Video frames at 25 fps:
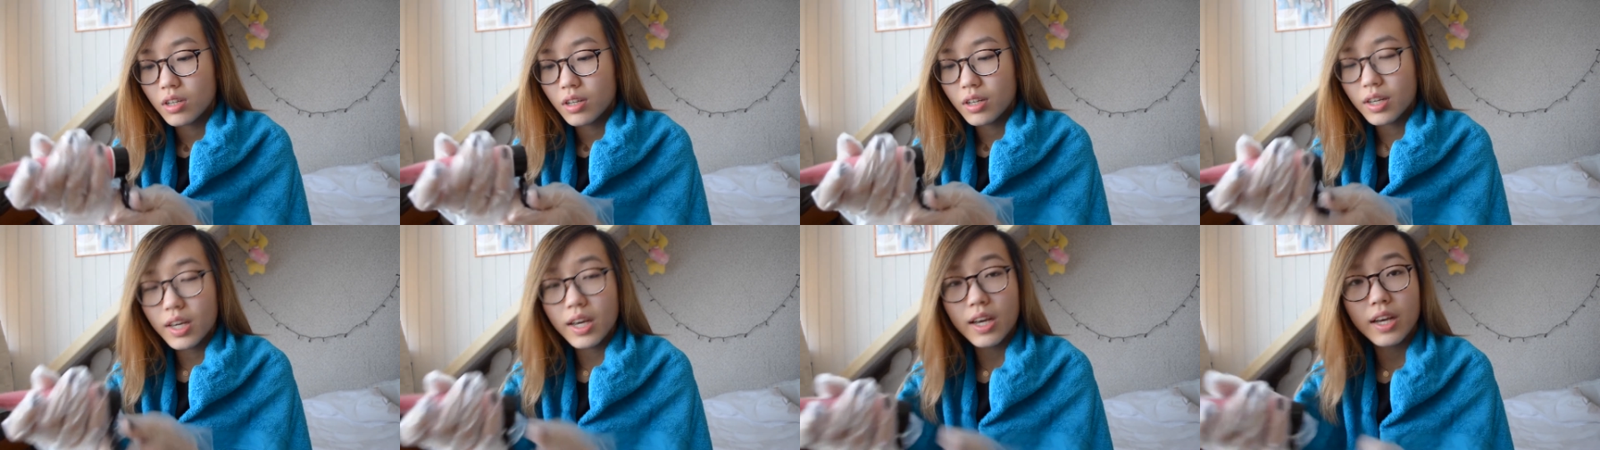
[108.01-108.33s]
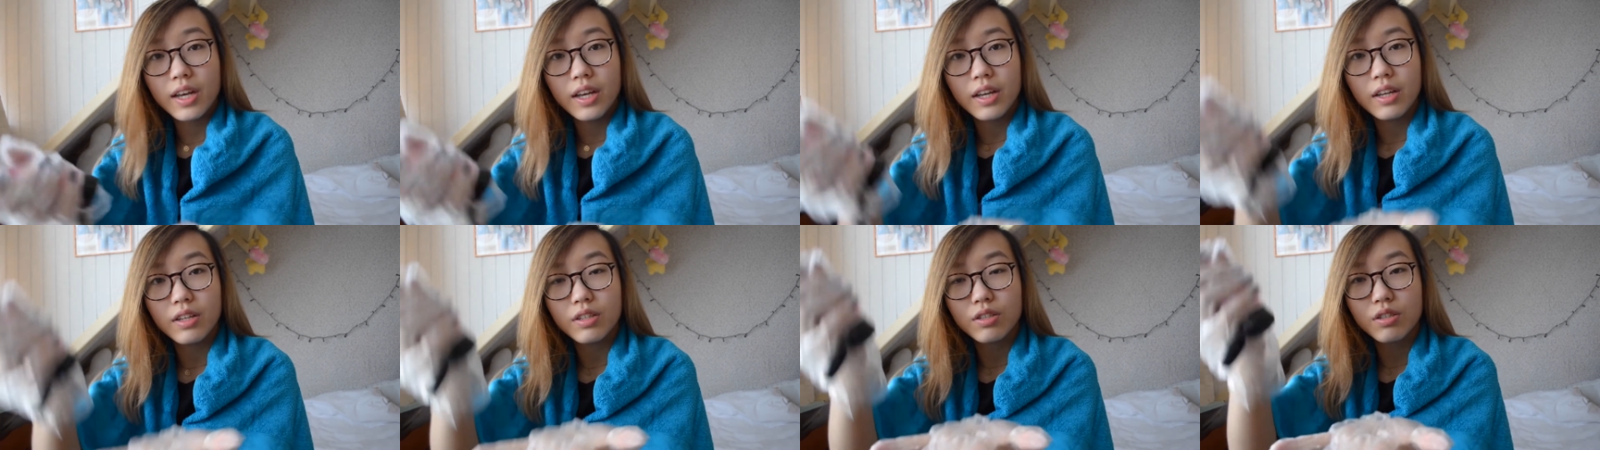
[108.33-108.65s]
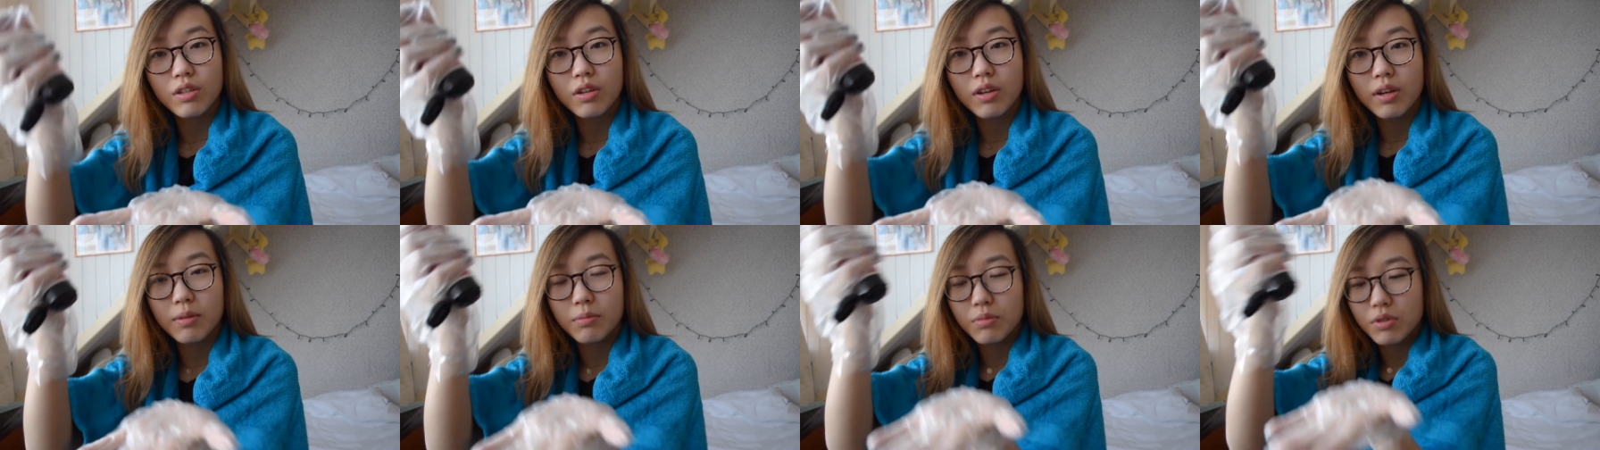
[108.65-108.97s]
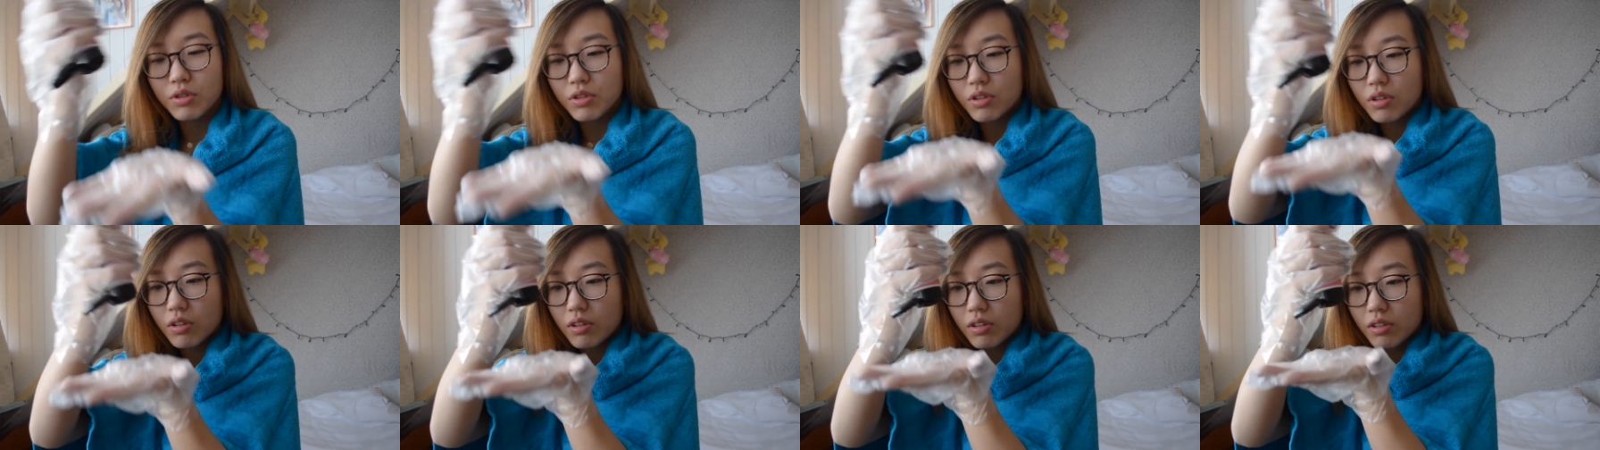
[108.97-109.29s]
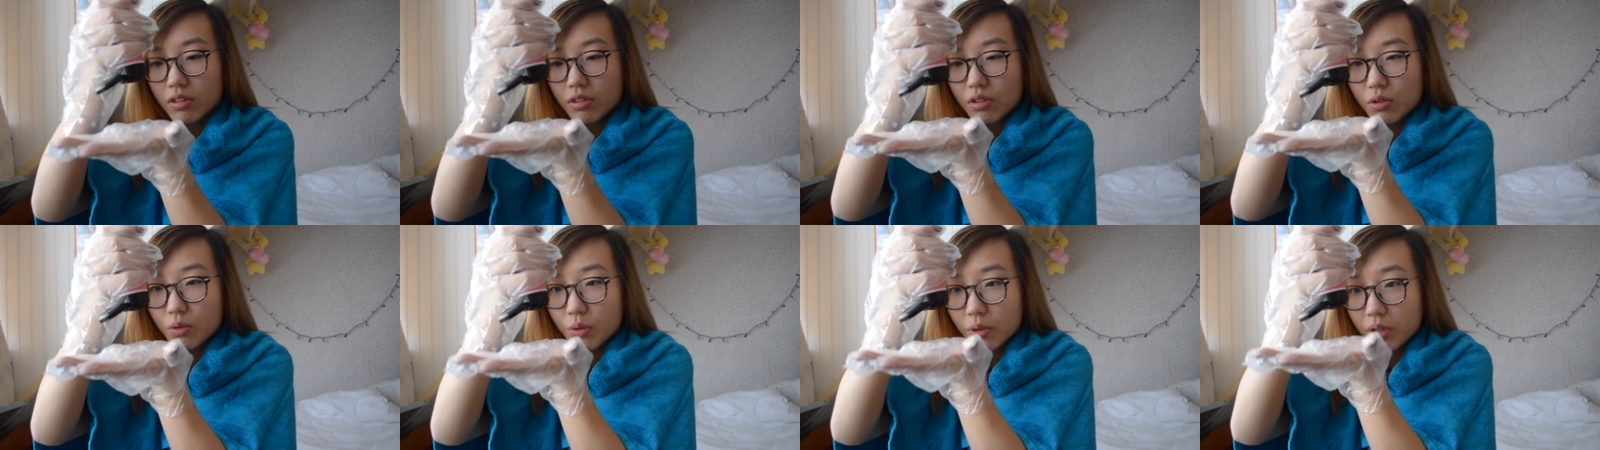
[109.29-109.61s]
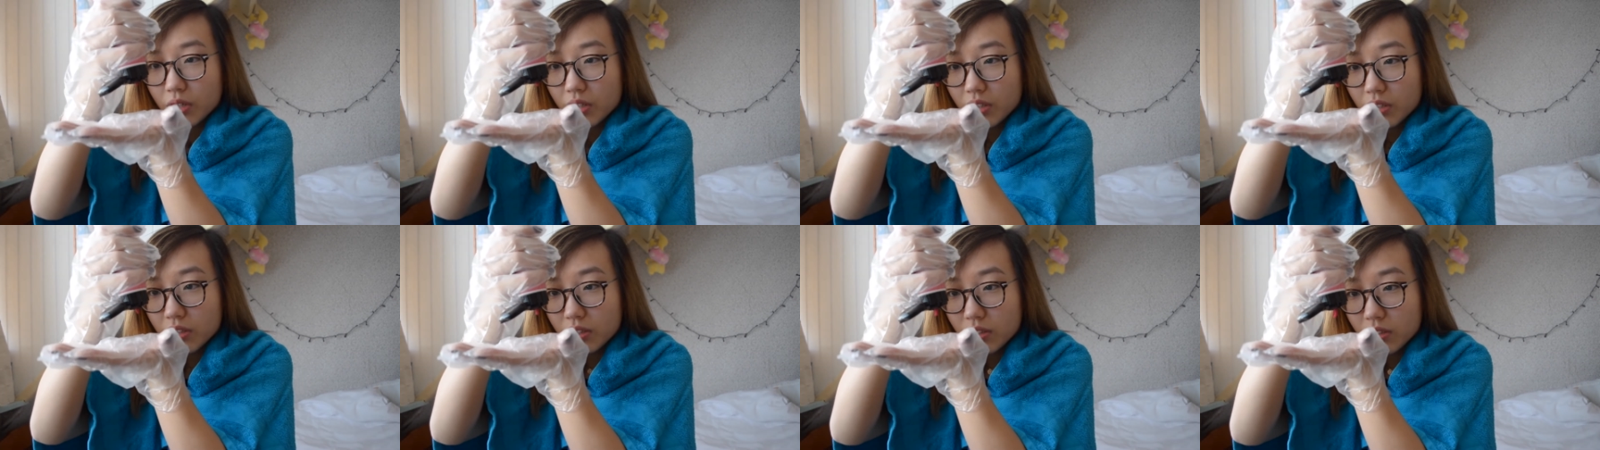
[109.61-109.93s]
Okay, so I'm just gonna
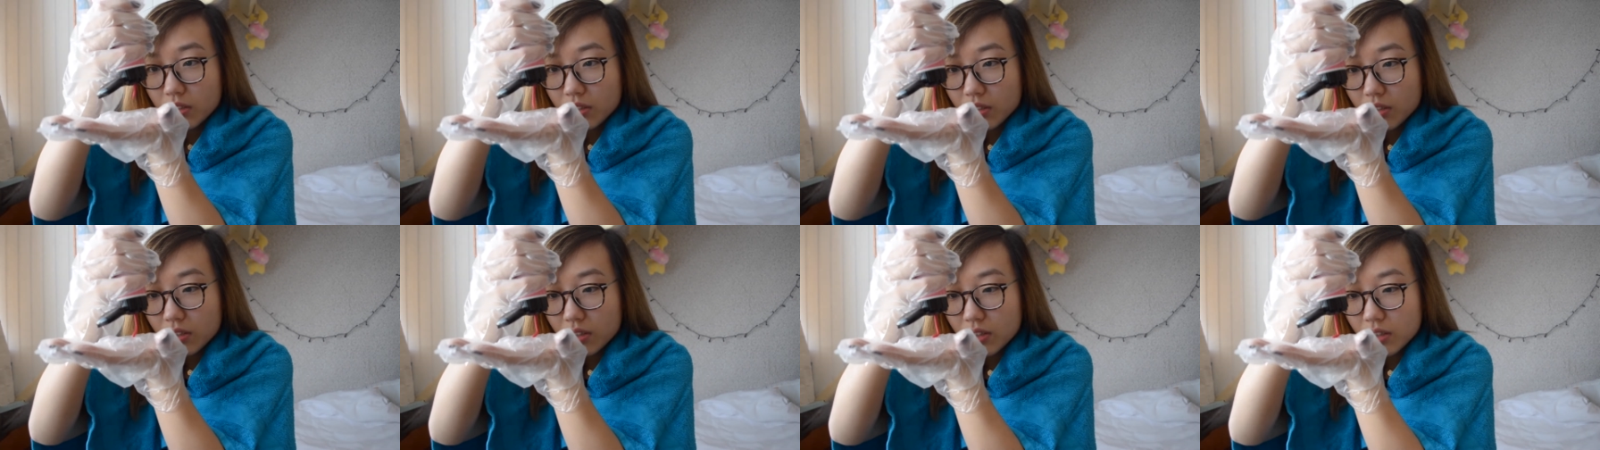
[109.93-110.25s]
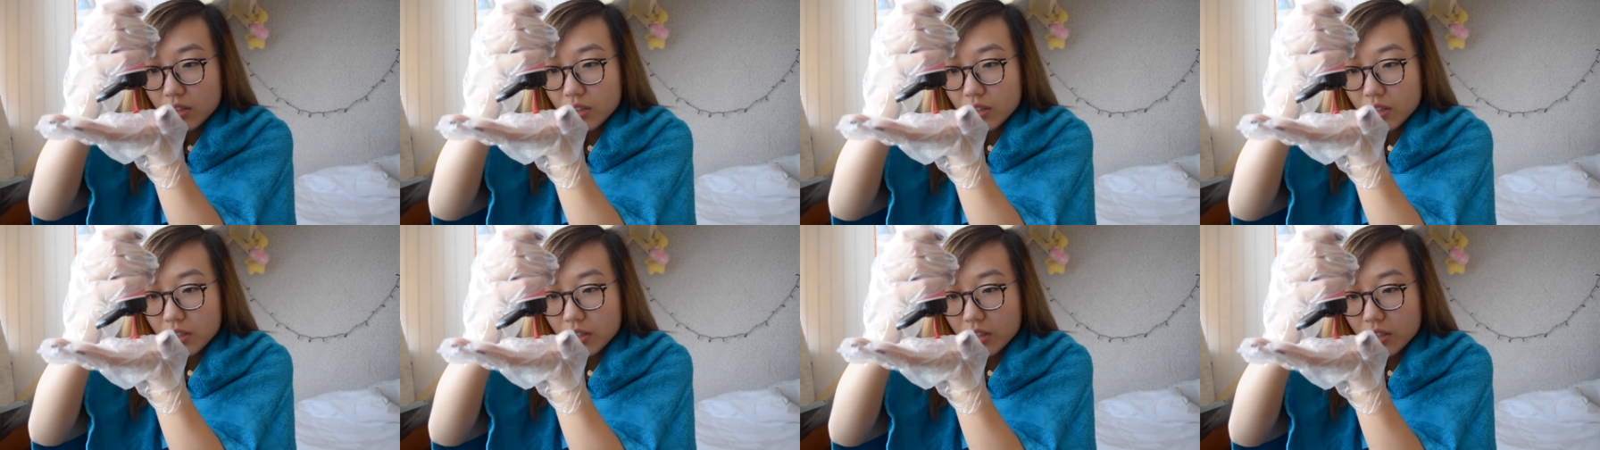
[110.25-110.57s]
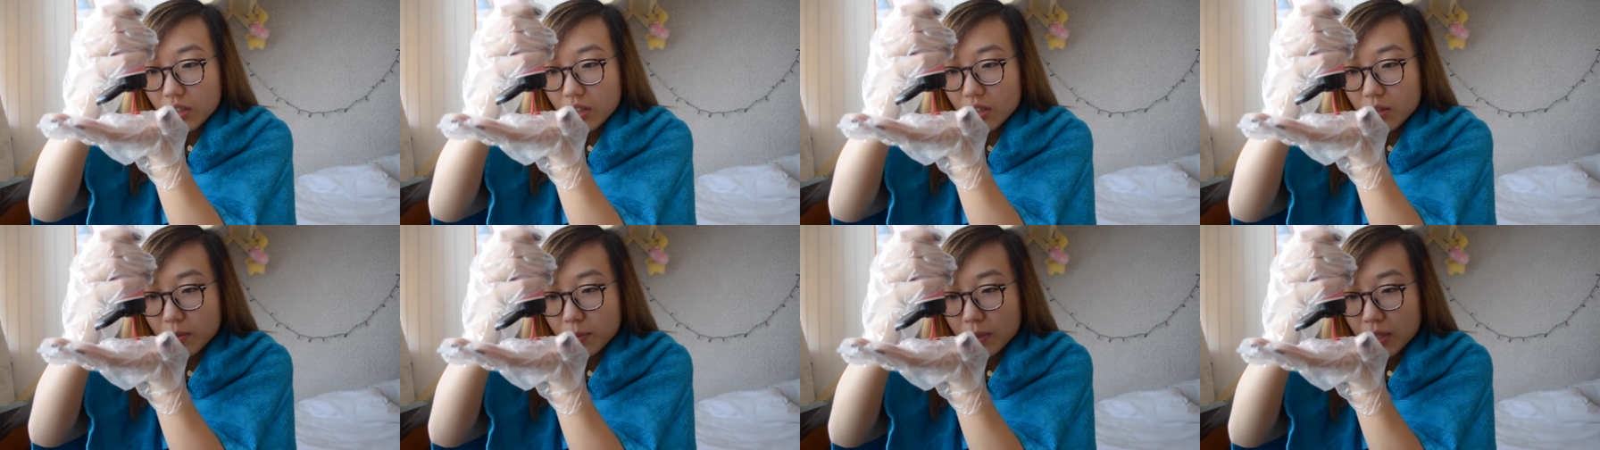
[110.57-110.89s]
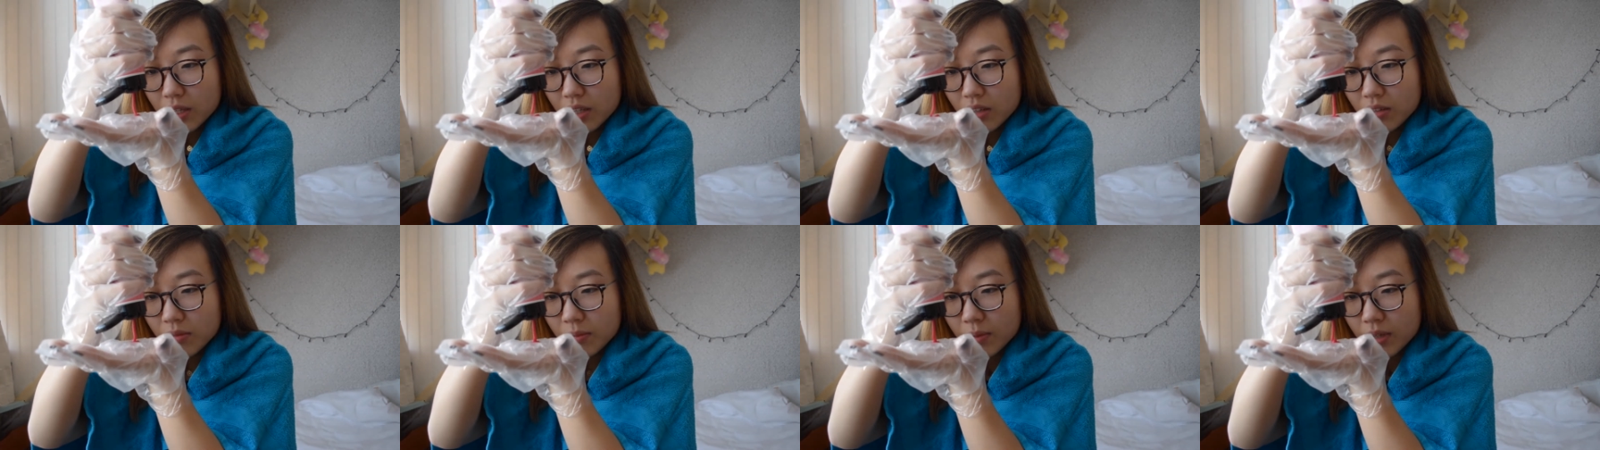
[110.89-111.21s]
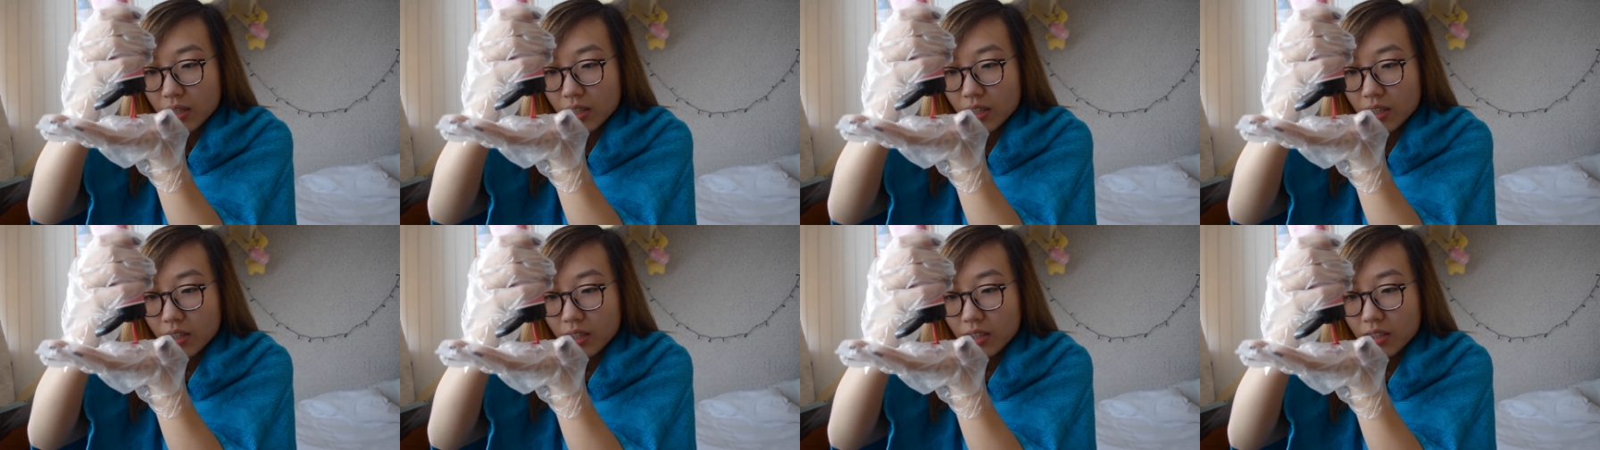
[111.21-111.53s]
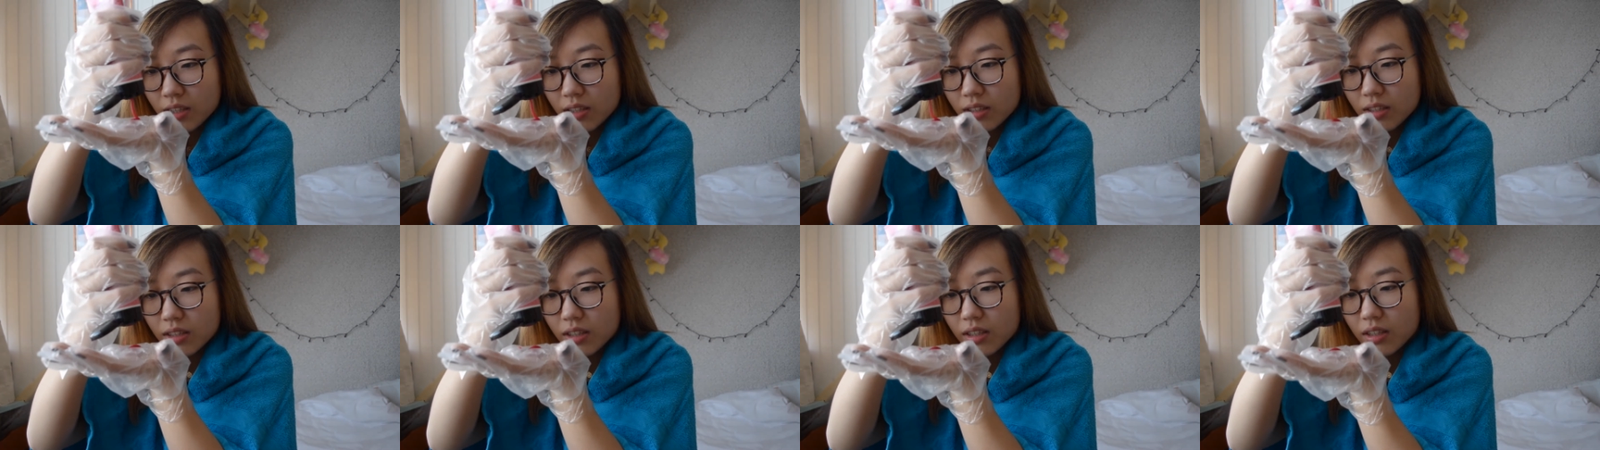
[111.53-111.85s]
squirt a little bit on my
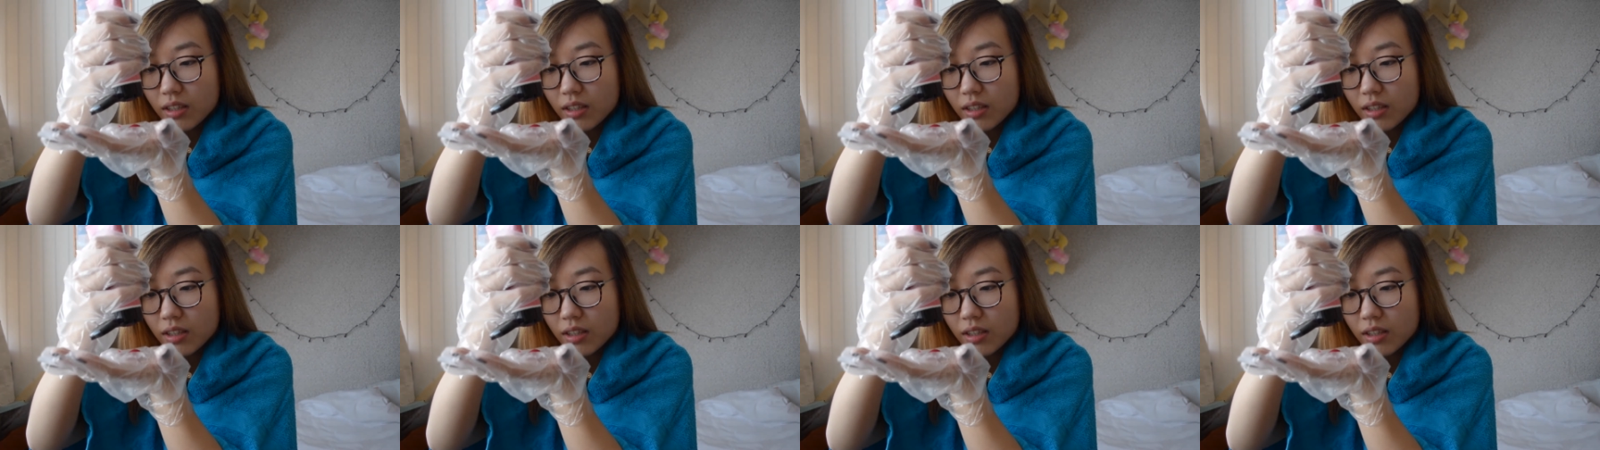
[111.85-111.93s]
hand,